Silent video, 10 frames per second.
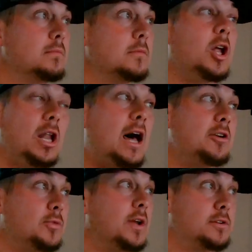a lot
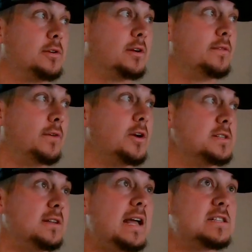of trails are going to converge
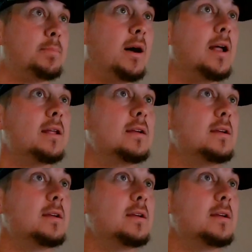in that spot.